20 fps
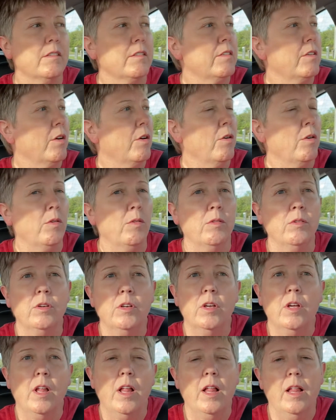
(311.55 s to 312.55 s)
So
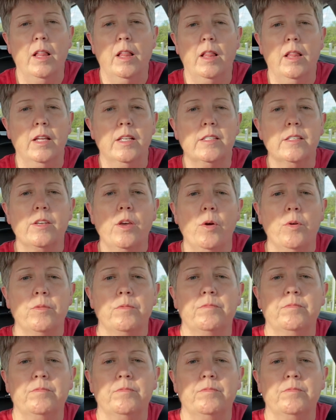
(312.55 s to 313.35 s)
let's go.